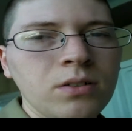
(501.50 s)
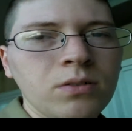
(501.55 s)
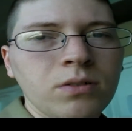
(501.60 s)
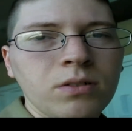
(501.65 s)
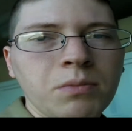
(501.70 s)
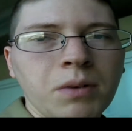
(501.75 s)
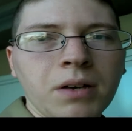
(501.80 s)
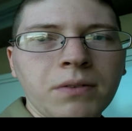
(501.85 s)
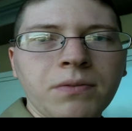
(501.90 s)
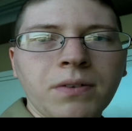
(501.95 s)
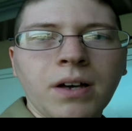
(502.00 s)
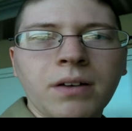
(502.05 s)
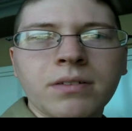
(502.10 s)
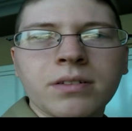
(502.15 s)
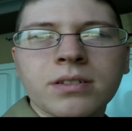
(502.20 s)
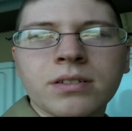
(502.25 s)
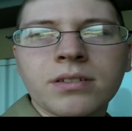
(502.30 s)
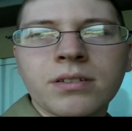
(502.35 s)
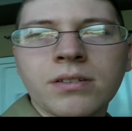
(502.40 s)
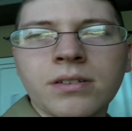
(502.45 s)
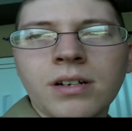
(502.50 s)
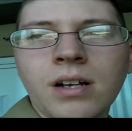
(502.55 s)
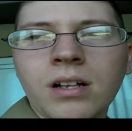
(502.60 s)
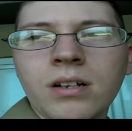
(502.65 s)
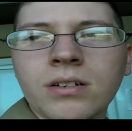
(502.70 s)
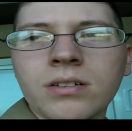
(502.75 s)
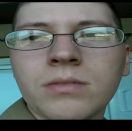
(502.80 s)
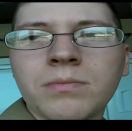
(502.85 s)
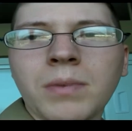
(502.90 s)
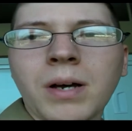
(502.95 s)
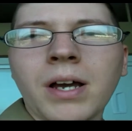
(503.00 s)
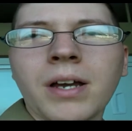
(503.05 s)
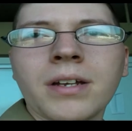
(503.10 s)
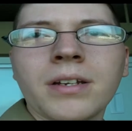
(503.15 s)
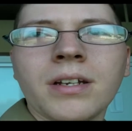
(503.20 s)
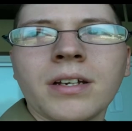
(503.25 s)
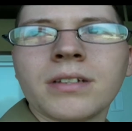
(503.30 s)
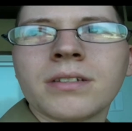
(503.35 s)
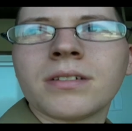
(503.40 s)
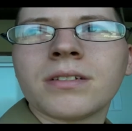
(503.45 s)
with my five to six hundred dollars, buy a
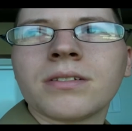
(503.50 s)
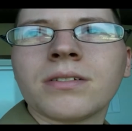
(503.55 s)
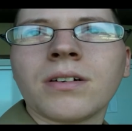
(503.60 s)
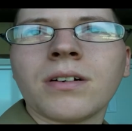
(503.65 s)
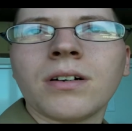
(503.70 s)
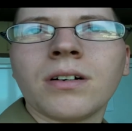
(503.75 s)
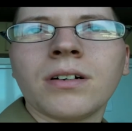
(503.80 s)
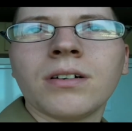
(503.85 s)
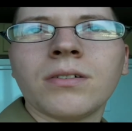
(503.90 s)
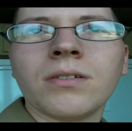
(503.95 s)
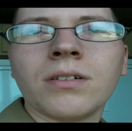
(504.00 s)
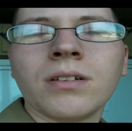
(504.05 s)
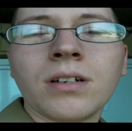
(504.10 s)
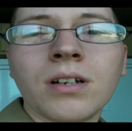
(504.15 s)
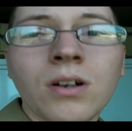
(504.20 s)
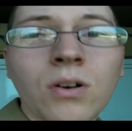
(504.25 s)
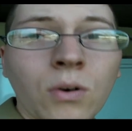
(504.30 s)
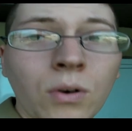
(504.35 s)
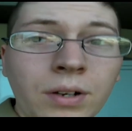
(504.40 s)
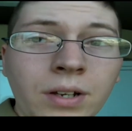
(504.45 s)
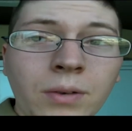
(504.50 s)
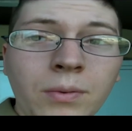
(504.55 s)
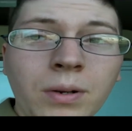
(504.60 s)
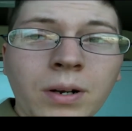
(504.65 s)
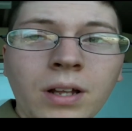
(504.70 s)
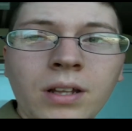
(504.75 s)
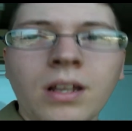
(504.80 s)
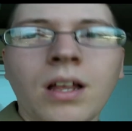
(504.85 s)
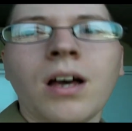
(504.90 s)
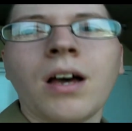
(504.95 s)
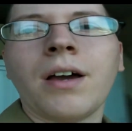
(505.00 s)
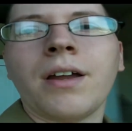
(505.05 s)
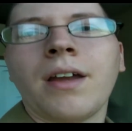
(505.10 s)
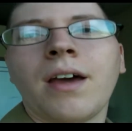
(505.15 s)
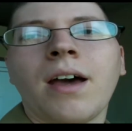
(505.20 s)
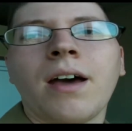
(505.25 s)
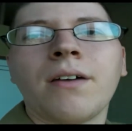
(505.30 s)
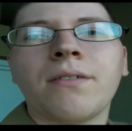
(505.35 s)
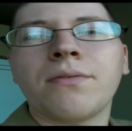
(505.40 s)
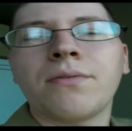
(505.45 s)
nice guitar, or or get one online. I
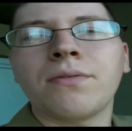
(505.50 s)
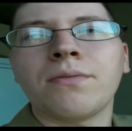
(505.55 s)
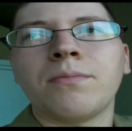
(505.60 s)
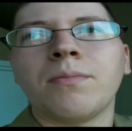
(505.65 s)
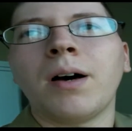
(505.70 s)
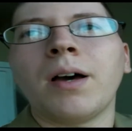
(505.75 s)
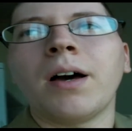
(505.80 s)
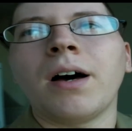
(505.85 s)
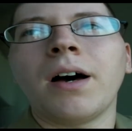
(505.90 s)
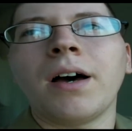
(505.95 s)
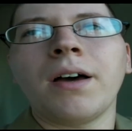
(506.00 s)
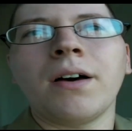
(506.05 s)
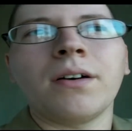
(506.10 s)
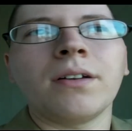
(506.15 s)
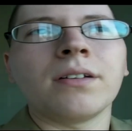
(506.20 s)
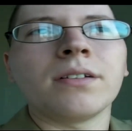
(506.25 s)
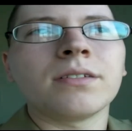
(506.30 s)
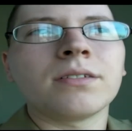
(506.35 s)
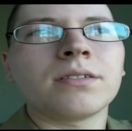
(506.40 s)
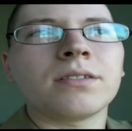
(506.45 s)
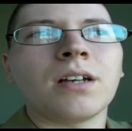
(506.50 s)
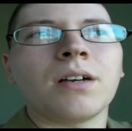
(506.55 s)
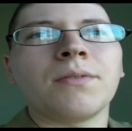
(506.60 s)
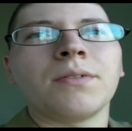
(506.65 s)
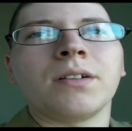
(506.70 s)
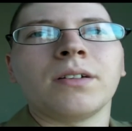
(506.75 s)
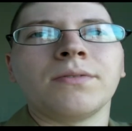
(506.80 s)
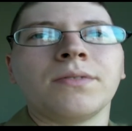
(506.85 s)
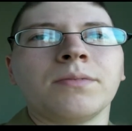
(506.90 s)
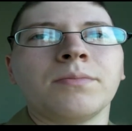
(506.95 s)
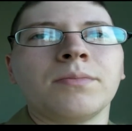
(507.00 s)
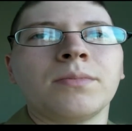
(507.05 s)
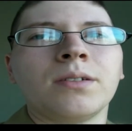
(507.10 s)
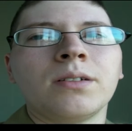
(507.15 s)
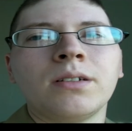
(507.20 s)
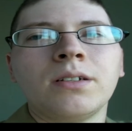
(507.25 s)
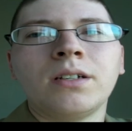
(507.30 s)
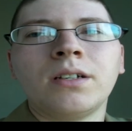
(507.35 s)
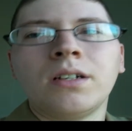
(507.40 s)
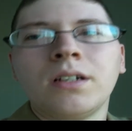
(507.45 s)
have my eye on several of them.
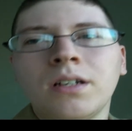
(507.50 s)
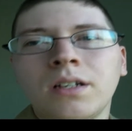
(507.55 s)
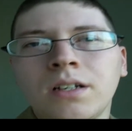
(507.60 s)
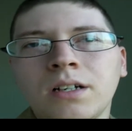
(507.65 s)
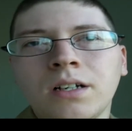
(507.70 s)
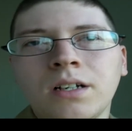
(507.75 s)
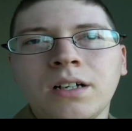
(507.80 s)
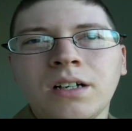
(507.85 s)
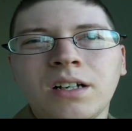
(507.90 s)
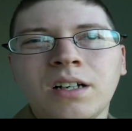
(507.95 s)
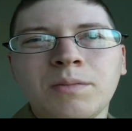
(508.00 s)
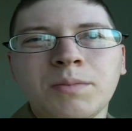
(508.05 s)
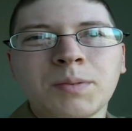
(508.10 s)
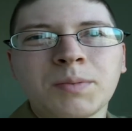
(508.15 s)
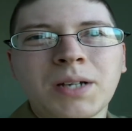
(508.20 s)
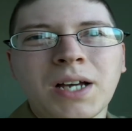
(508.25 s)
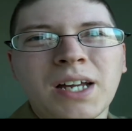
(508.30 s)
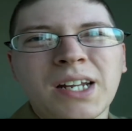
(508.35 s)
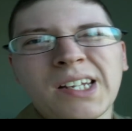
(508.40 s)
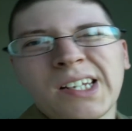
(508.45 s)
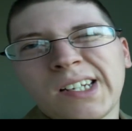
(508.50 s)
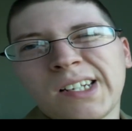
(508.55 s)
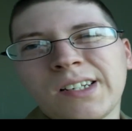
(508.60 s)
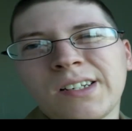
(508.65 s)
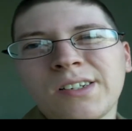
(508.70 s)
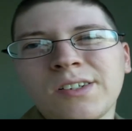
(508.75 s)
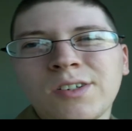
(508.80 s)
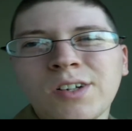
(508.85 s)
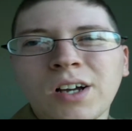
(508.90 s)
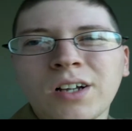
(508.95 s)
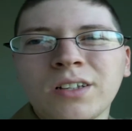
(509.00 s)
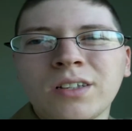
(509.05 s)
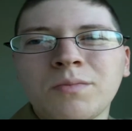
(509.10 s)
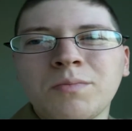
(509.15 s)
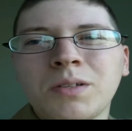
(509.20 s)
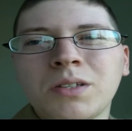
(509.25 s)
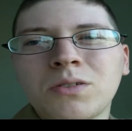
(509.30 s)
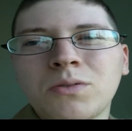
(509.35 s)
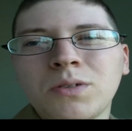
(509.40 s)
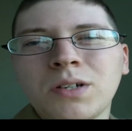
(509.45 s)
Um, I'm kind of juggling
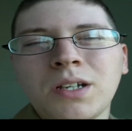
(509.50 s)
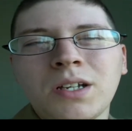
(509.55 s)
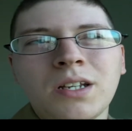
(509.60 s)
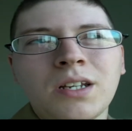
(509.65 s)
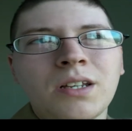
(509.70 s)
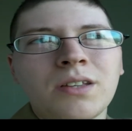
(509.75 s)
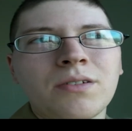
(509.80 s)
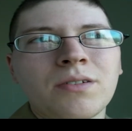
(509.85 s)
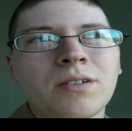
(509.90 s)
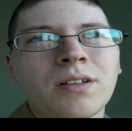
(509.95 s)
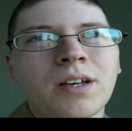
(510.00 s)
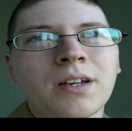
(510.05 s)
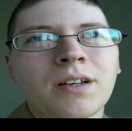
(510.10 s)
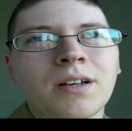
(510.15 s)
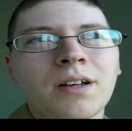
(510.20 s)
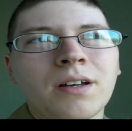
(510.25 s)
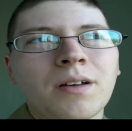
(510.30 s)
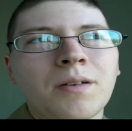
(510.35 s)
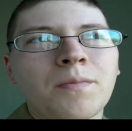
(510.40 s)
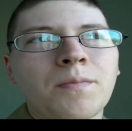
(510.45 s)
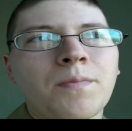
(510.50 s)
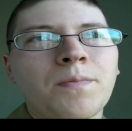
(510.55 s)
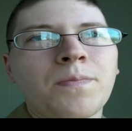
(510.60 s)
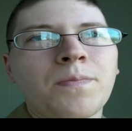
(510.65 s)
between either like a,